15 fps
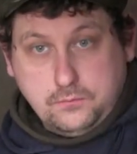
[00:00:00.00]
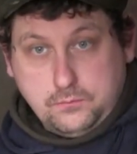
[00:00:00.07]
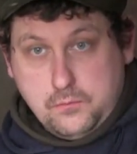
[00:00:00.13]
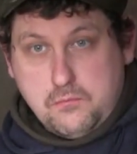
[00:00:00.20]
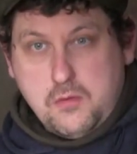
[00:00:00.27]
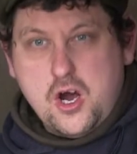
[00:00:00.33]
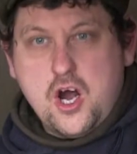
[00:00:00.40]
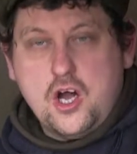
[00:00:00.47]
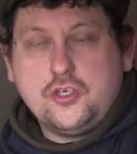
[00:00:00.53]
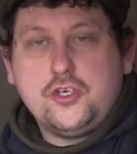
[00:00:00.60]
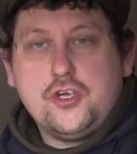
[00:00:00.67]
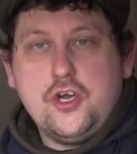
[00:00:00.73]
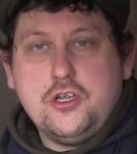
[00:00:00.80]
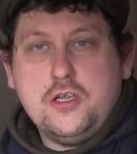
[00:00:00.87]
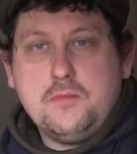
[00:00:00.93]
March,
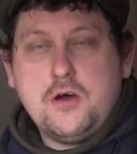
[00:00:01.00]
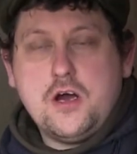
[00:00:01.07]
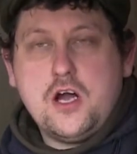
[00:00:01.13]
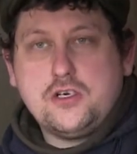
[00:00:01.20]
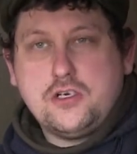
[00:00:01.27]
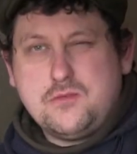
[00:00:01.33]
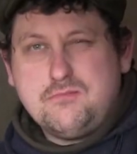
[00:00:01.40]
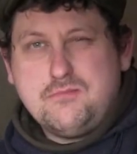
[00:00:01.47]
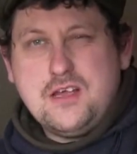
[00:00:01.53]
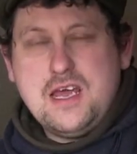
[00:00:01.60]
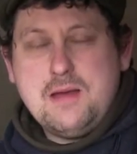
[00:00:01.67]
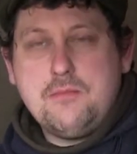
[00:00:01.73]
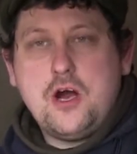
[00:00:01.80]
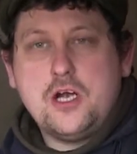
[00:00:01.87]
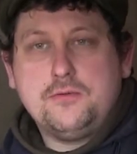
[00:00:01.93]
early March,
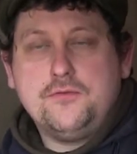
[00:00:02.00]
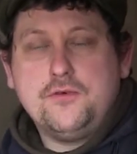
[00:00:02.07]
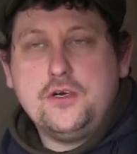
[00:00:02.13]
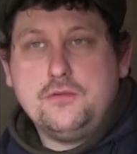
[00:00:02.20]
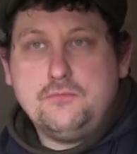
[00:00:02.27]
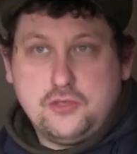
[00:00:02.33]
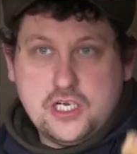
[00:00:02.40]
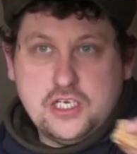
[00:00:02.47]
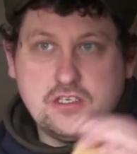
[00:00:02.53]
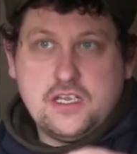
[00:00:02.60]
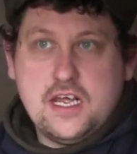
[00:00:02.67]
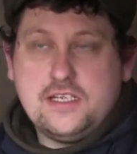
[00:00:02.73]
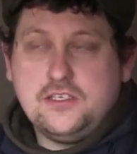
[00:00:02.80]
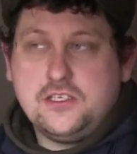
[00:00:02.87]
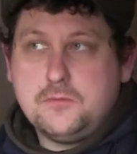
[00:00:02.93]
late March before season
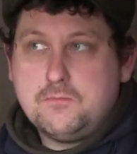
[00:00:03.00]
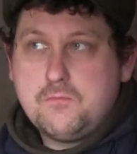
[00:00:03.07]
ends.